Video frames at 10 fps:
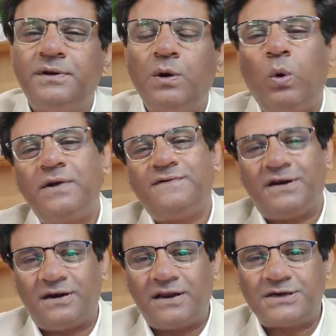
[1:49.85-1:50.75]
Now, what is a
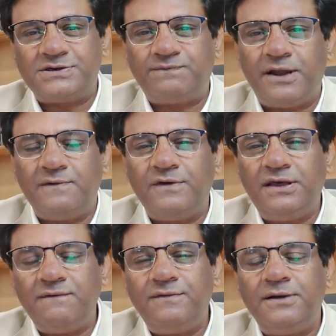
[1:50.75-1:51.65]
written action plan? We
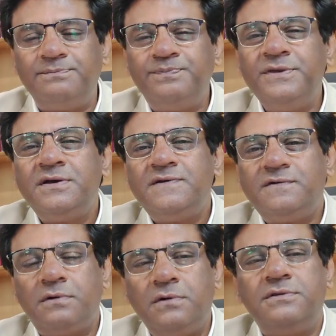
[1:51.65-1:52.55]
give them,
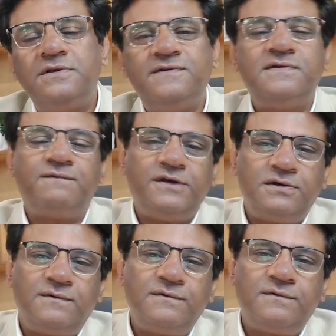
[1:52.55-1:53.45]
so look, this is the way
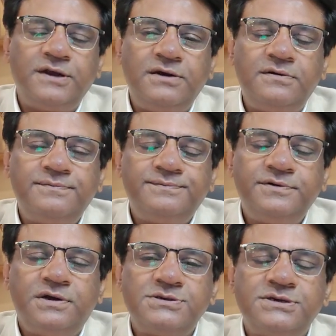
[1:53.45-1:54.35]
you have to treat
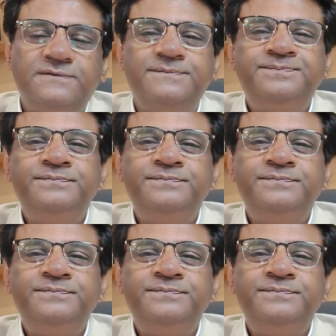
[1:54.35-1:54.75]
yourself.